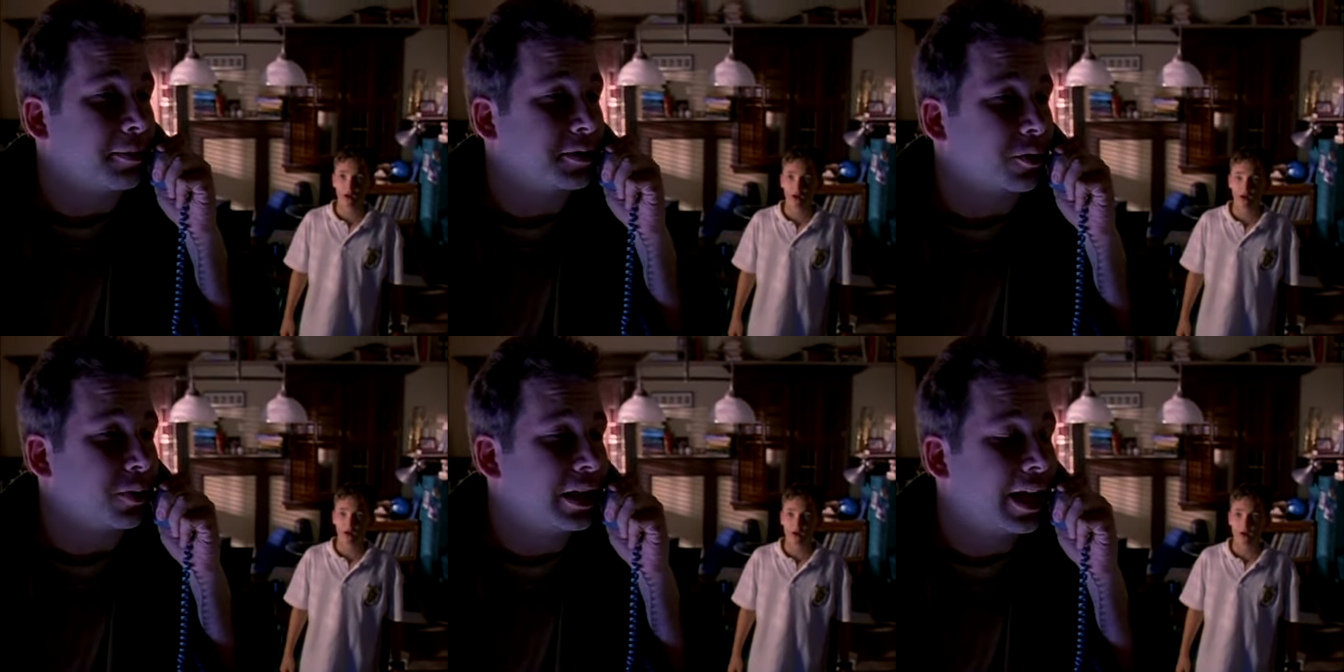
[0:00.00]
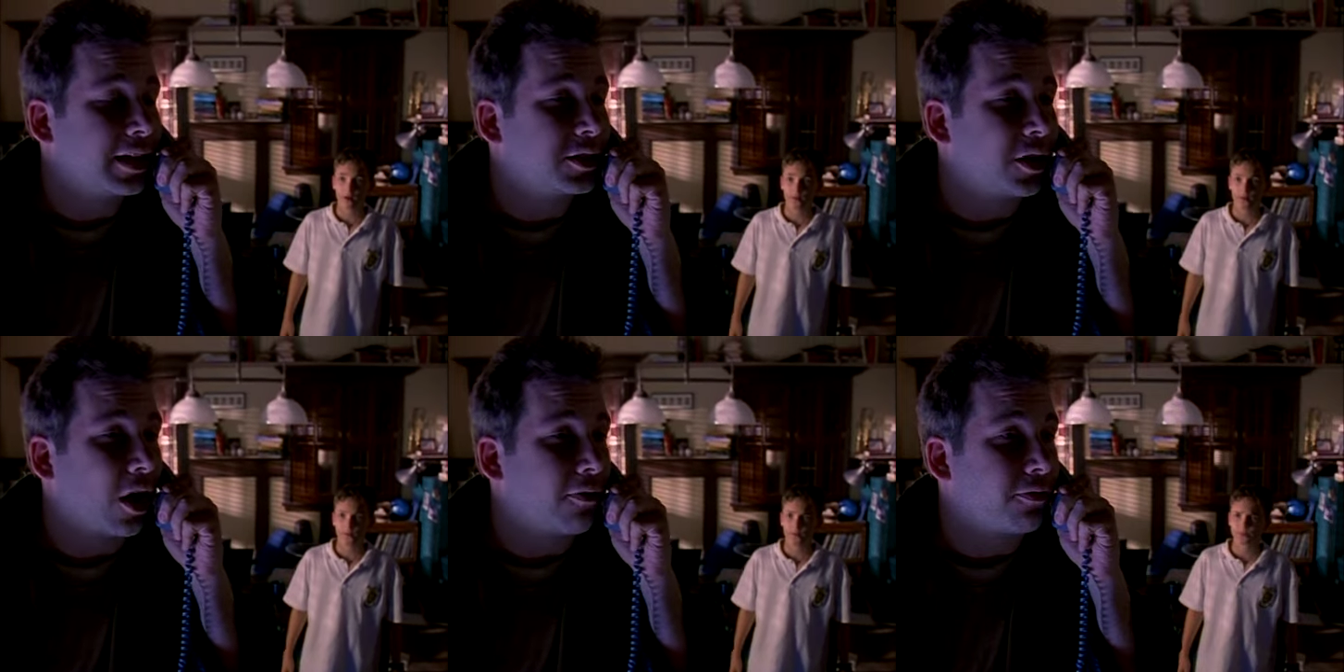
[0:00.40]
and we'd like to
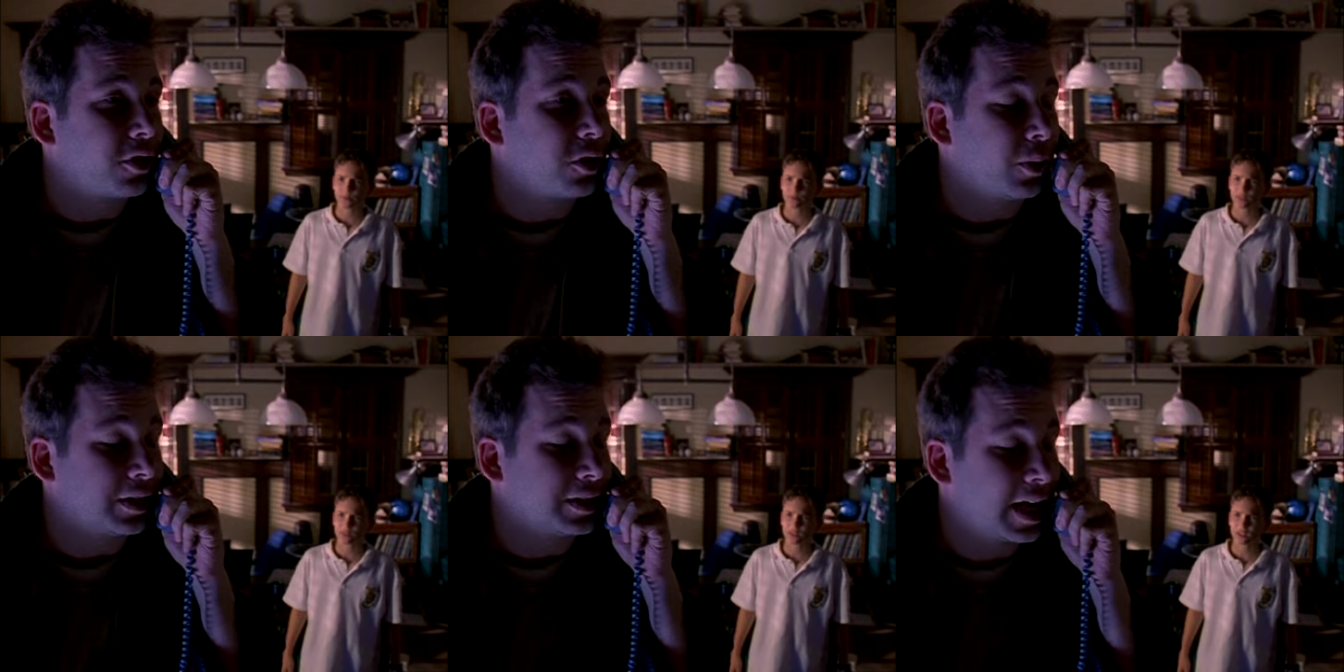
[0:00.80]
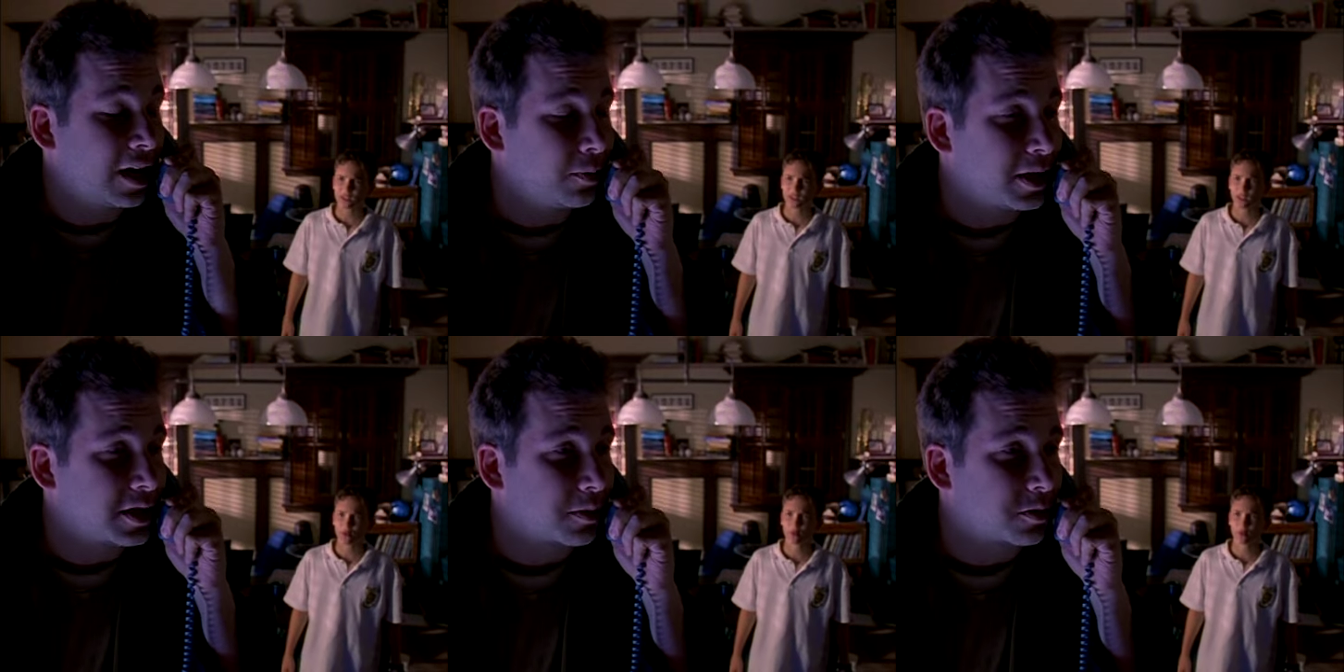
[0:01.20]
offer you a
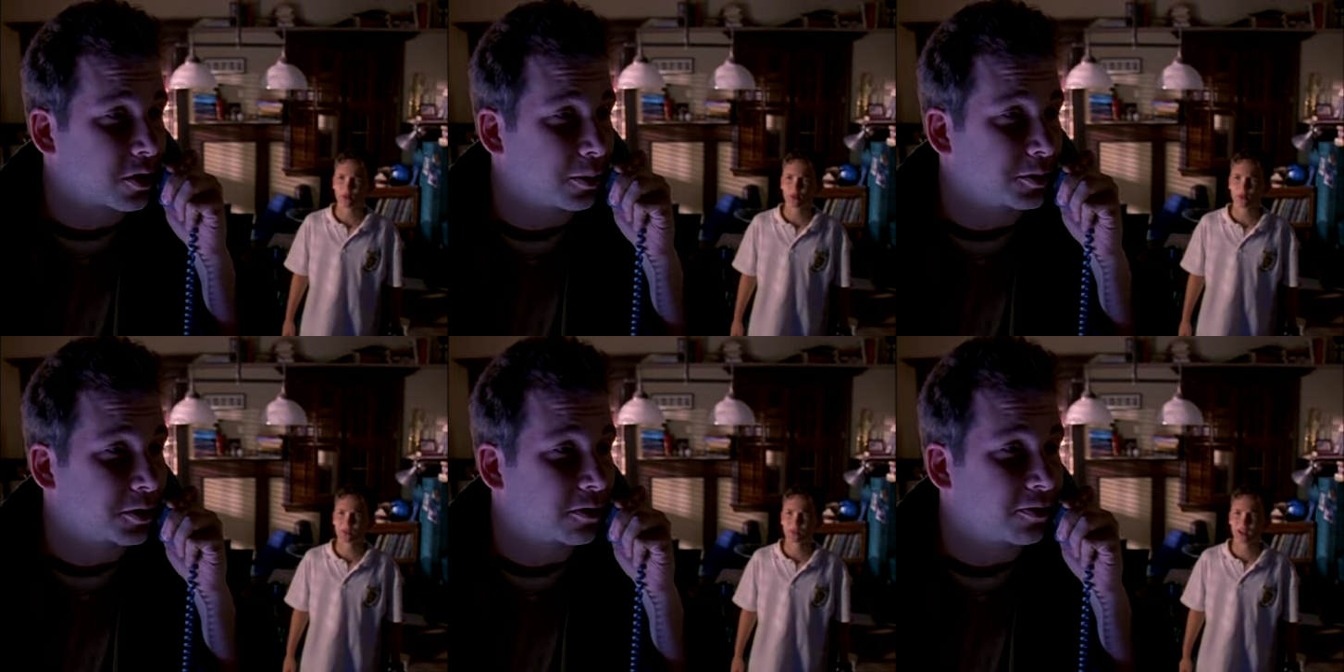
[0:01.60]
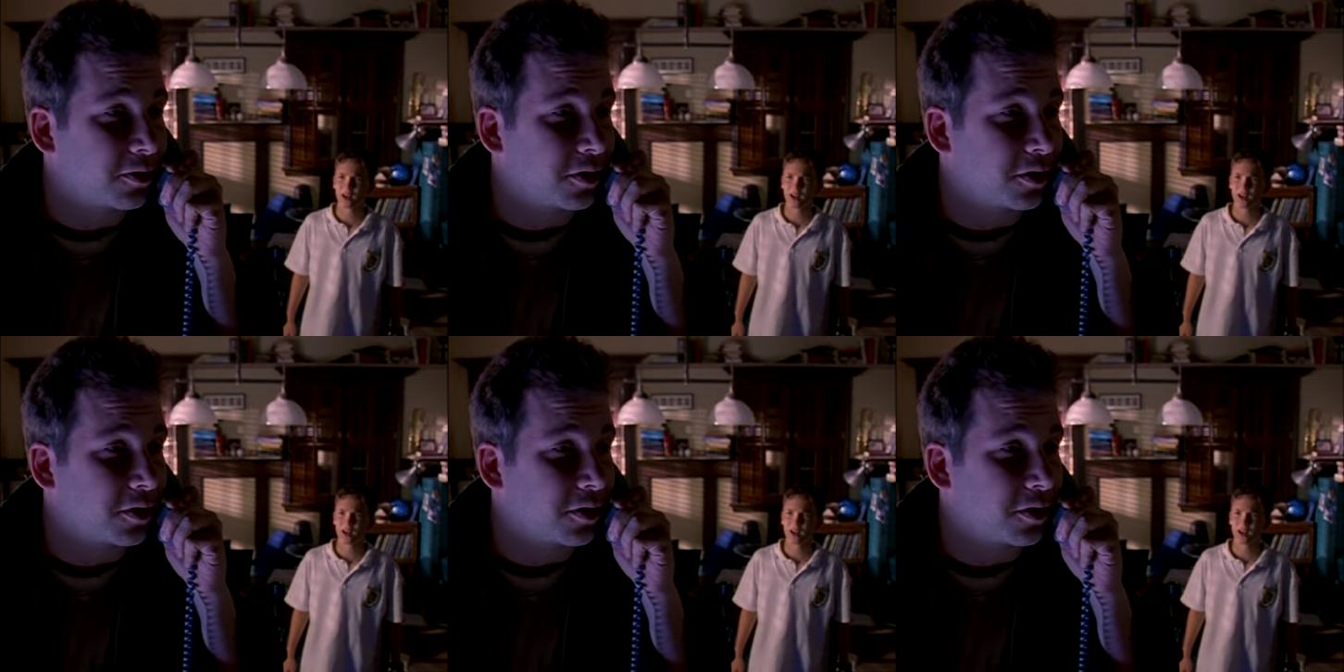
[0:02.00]
10-week subscription for a